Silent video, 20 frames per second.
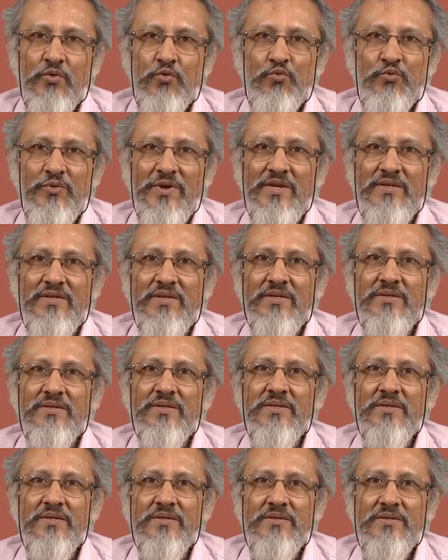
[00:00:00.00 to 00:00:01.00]
We
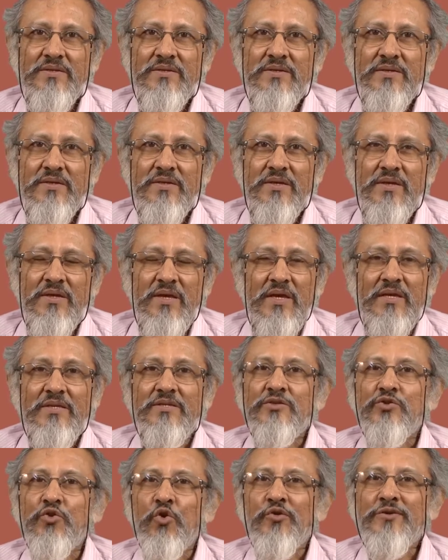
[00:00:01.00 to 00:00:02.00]
didn't
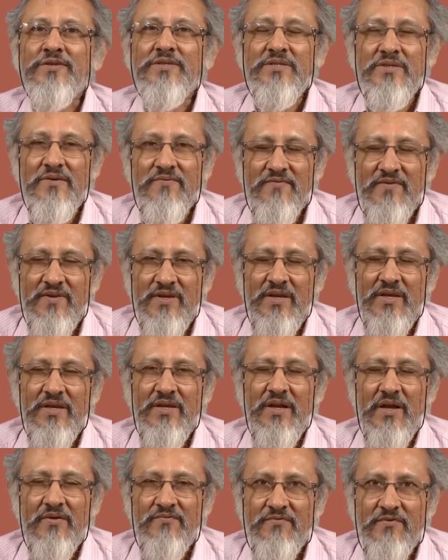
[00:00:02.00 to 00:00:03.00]
exhaustively
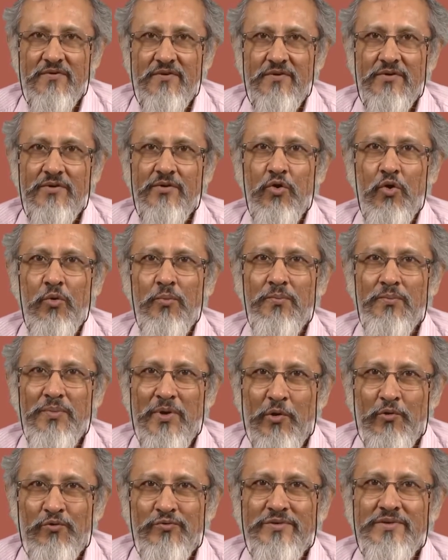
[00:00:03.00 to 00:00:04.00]
cover
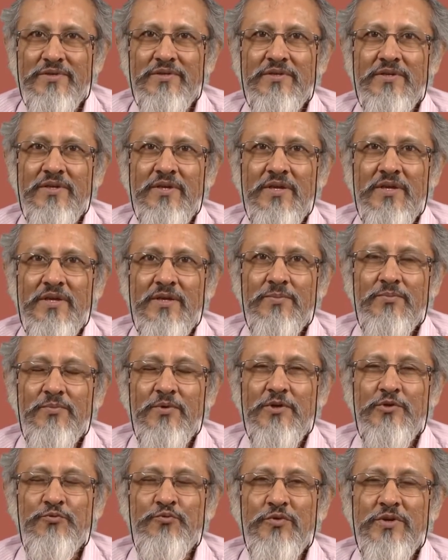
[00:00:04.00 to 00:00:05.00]
compounds,
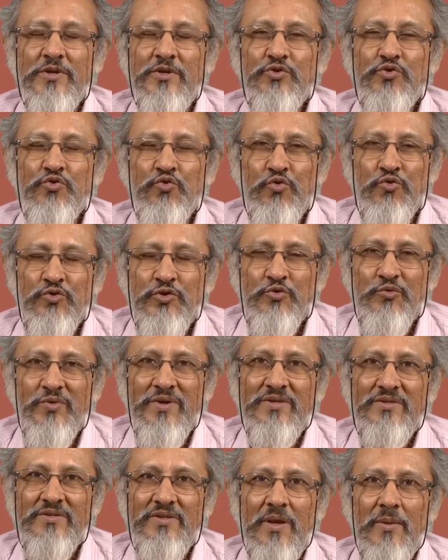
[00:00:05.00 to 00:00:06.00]
but we showed you
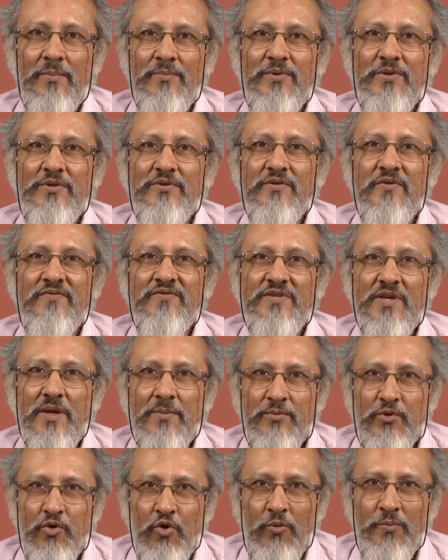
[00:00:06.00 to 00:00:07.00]
examples of
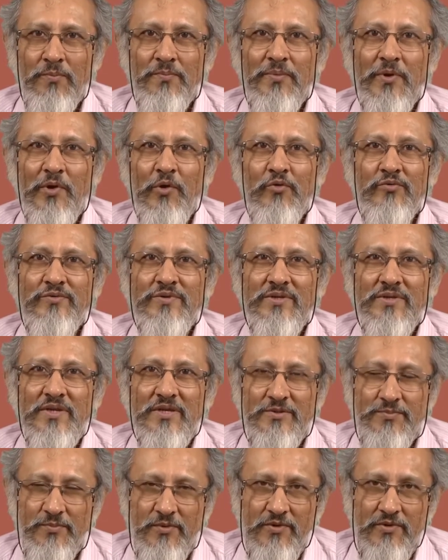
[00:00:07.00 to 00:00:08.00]
some compounds in
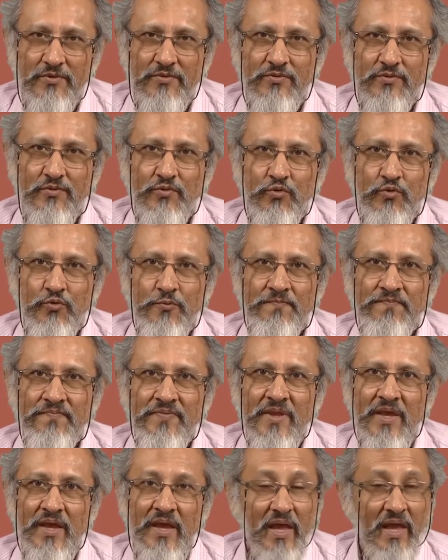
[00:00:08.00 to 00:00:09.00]
Esperanto
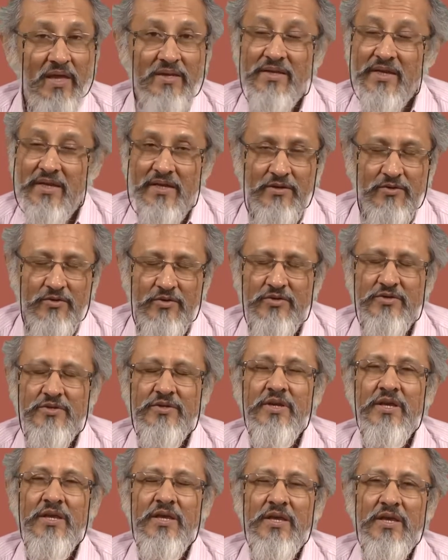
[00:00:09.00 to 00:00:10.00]
and English.